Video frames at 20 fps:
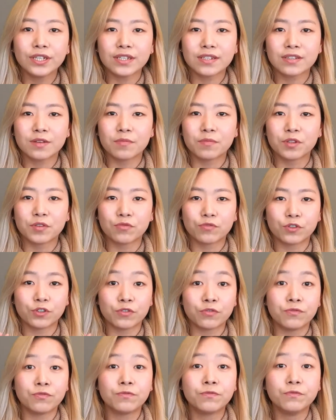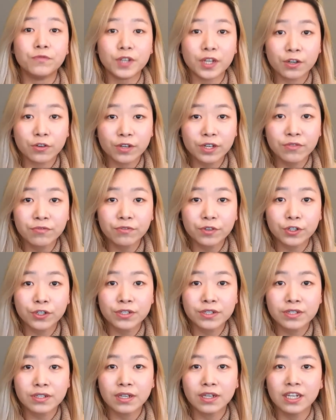something for the very
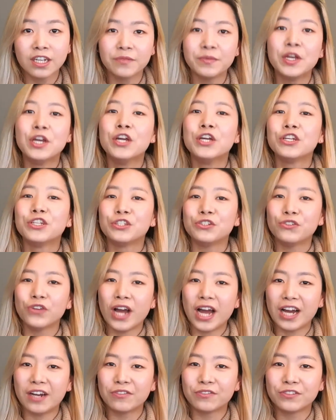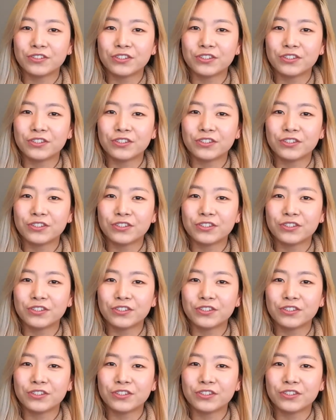first time, you have to